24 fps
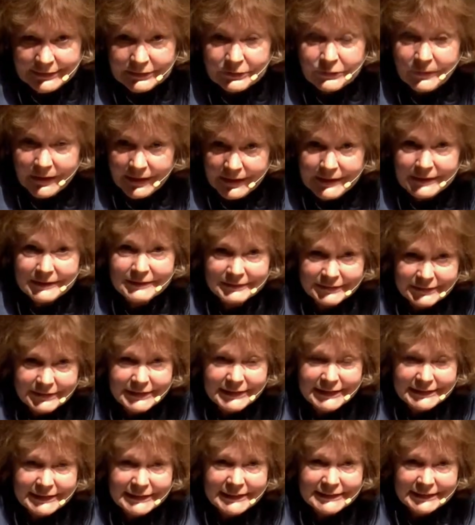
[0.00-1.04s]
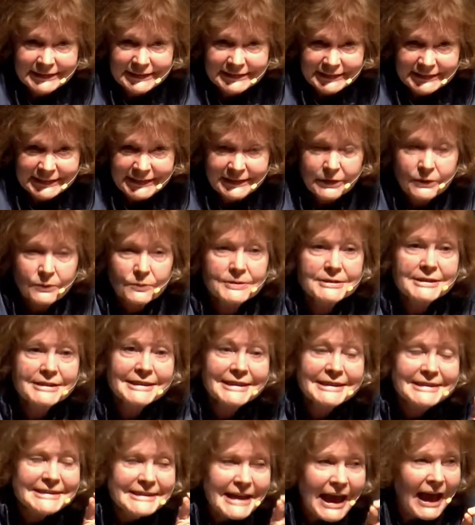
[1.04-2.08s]
Right? Which is
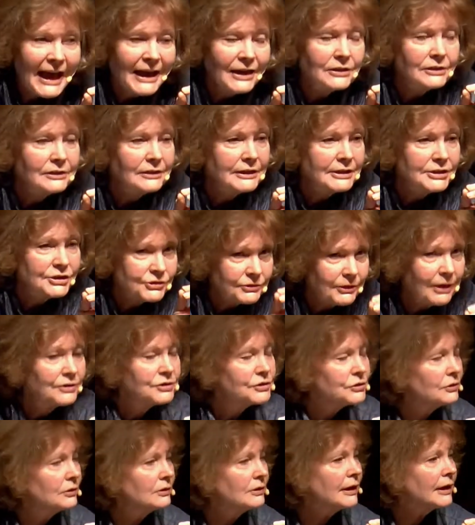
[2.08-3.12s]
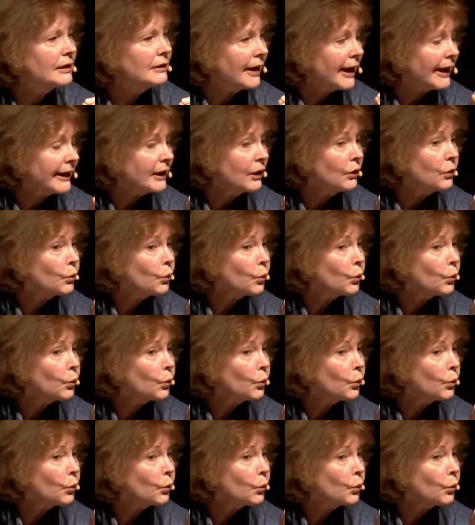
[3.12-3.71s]
exactly structurally like